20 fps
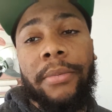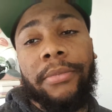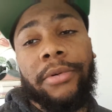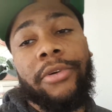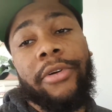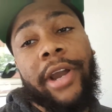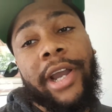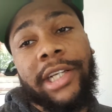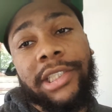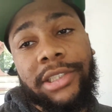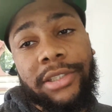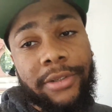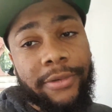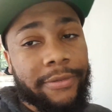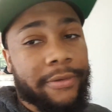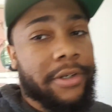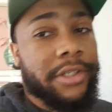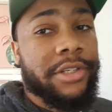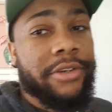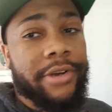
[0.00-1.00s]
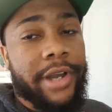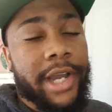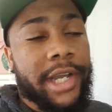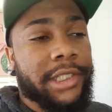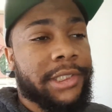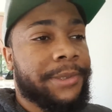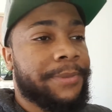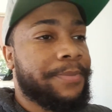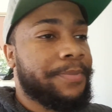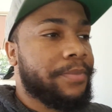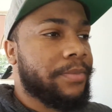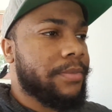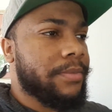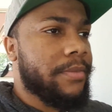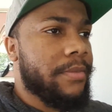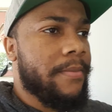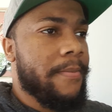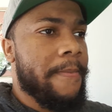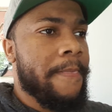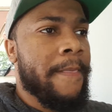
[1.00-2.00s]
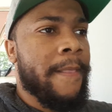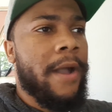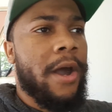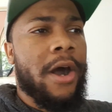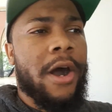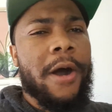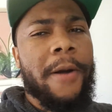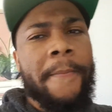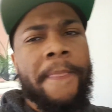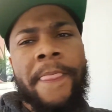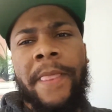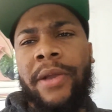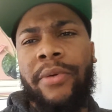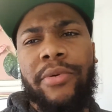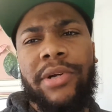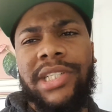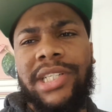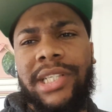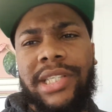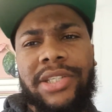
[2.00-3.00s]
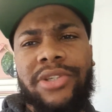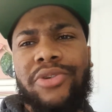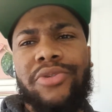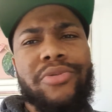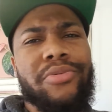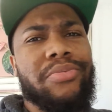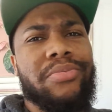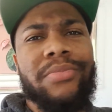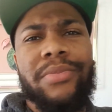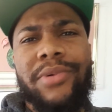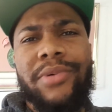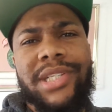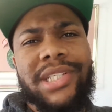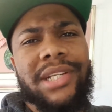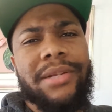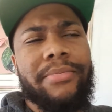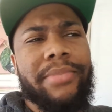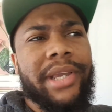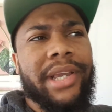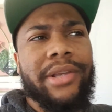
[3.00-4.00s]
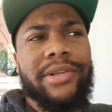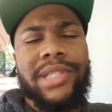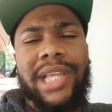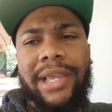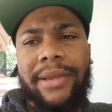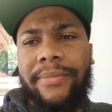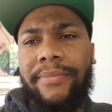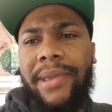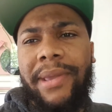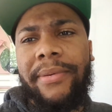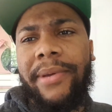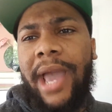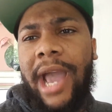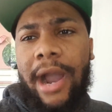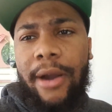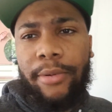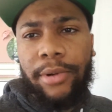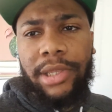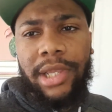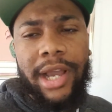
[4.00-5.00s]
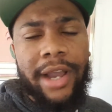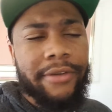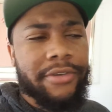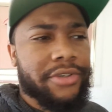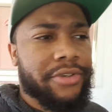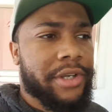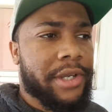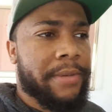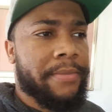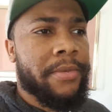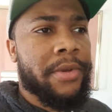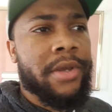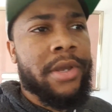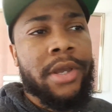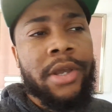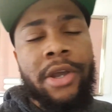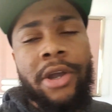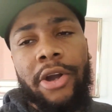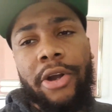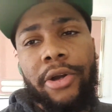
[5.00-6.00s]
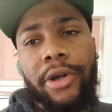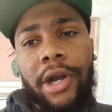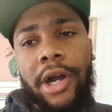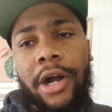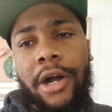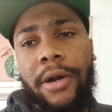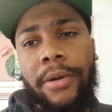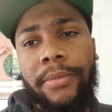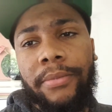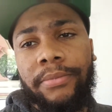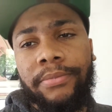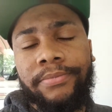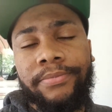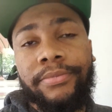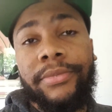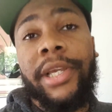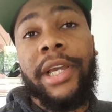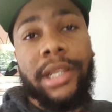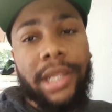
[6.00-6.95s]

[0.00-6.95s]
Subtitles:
Crashed the first crash. Wasn't a big. It was like maybe an hour live stream, or yeah,